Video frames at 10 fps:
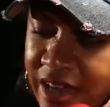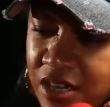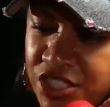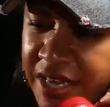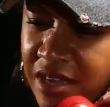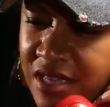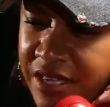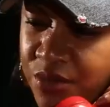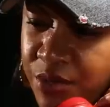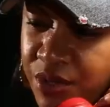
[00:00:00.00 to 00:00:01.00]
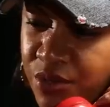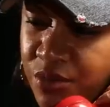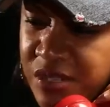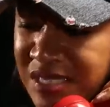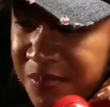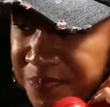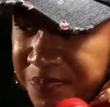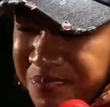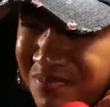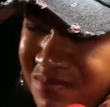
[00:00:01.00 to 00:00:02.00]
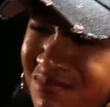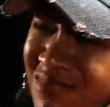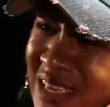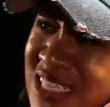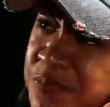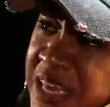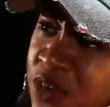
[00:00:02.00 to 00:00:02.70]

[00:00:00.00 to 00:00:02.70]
hair gel that you use, it's